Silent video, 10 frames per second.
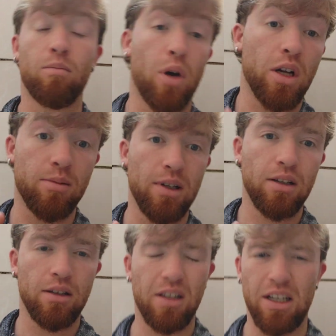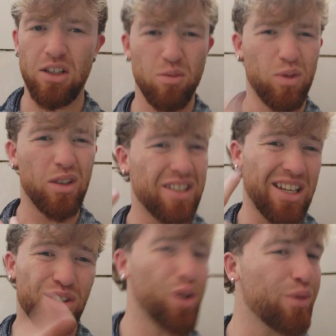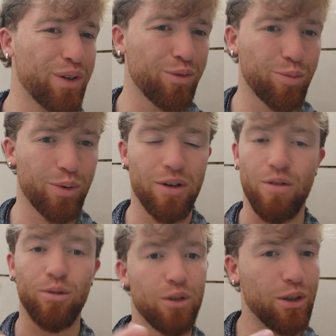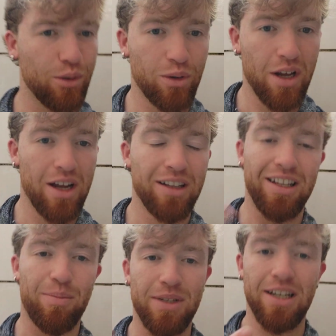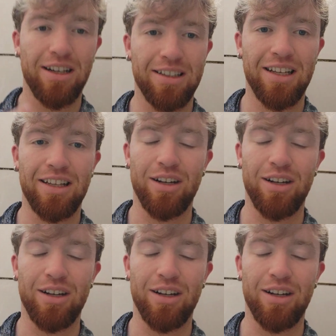Possibly. And again, someone could say, toughen up, go do that particular thing